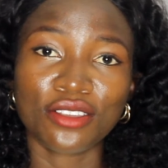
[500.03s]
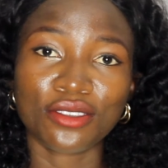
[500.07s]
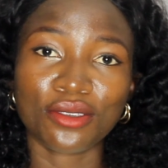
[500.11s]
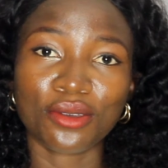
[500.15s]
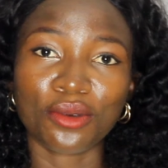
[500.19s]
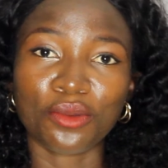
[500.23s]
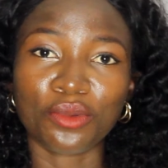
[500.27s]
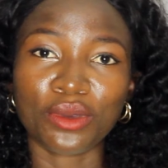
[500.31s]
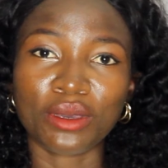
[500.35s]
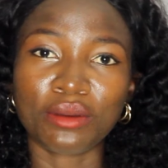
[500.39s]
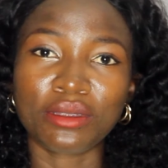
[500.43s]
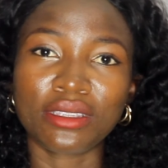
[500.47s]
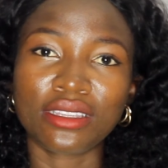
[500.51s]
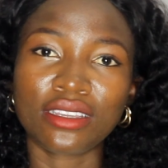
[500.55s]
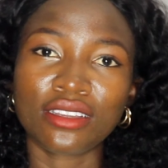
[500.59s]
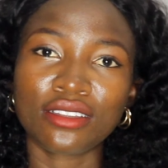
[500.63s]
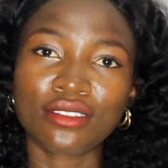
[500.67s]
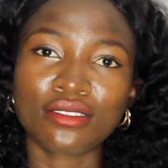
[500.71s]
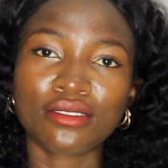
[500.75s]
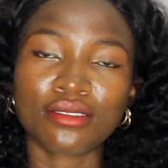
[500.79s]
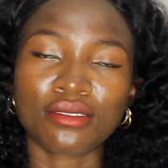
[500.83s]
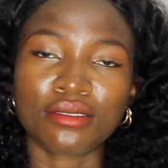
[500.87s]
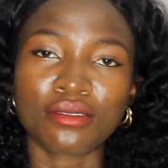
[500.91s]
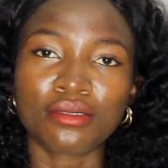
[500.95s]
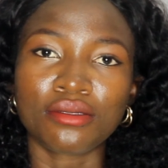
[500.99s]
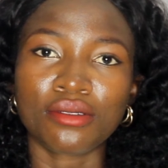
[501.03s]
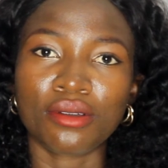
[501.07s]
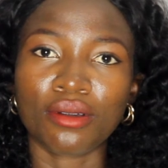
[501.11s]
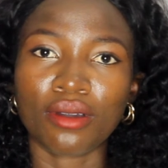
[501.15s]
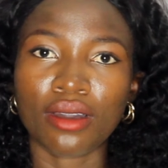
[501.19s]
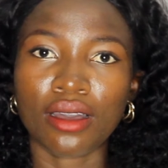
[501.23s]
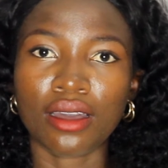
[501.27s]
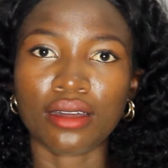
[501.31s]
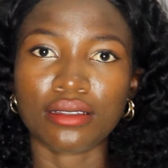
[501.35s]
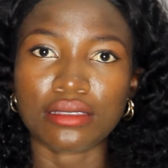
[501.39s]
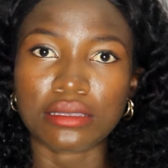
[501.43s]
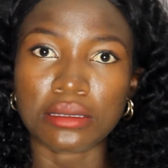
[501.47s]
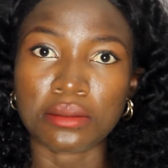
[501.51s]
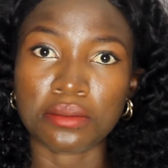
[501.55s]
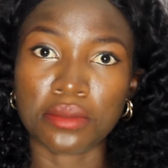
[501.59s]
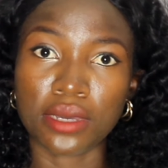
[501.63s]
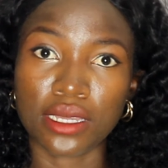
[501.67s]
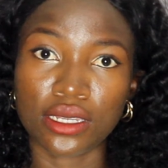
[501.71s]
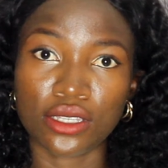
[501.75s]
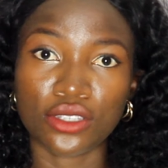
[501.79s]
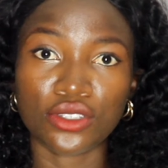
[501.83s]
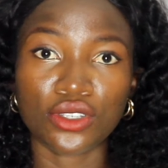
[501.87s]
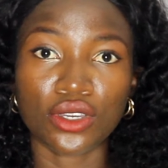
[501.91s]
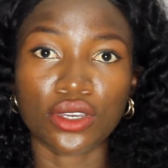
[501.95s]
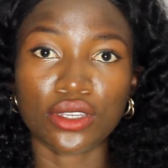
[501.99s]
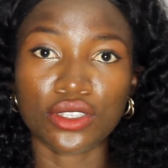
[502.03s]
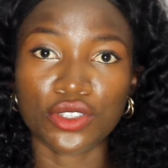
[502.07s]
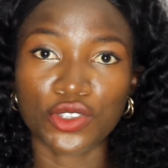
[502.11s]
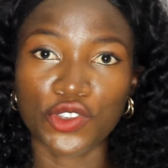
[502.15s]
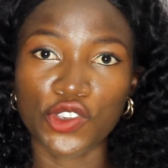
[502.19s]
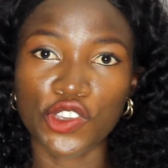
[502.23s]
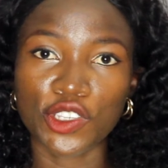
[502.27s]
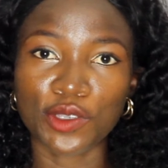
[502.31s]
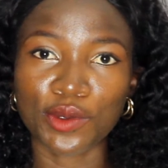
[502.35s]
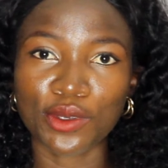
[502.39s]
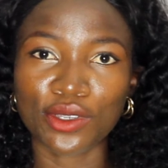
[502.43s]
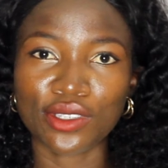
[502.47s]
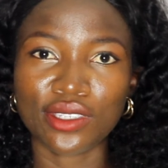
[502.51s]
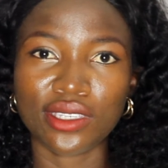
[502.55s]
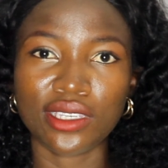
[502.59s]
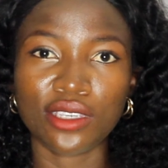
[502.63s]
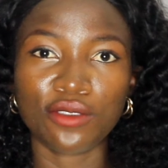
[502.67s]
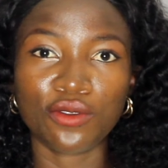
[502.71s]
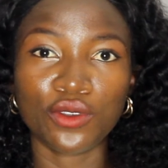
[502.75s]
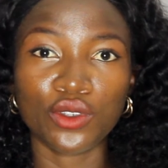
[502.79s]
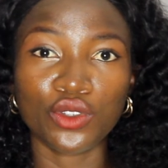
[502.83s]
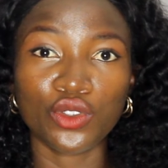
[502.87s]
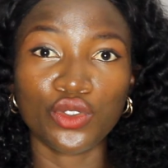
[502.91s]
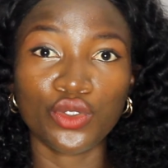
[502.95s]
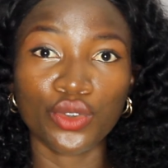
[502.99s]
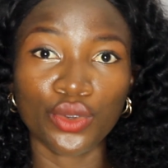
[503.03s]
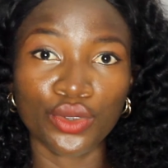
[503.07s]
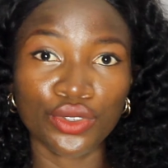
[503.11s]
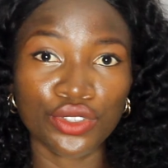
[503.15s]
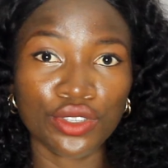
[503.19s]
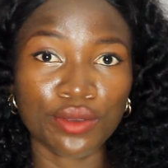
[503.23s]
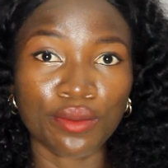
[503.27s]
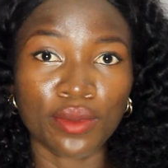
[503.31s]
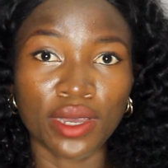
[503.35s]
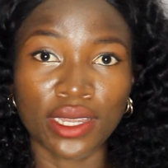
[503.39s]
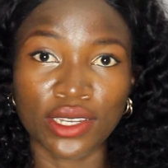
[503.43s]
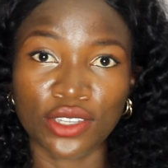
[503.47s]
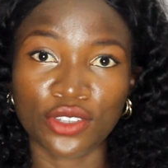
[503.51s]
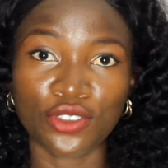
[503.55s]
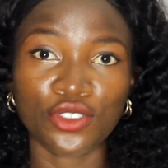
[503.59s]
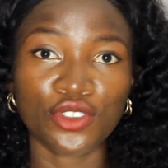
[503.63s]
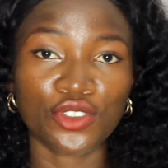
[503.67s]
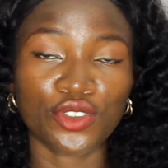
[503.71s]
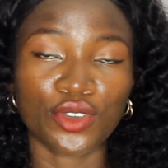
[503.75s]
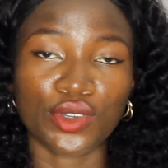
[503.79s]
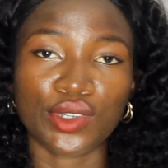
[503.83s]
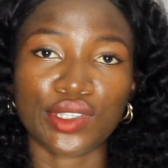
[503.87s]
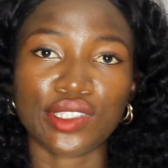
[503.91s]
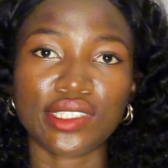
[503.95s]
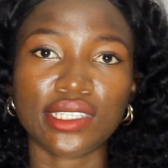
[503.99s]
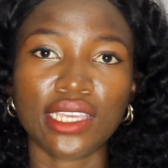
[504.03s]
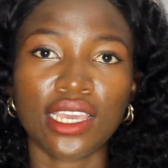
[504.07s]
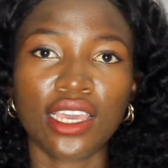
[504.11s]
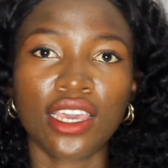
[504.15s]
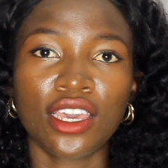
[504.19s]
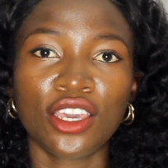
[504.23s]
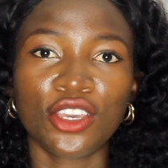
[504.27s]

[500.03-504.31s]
So we need to know how to manage our stress, because if you don't manage stress,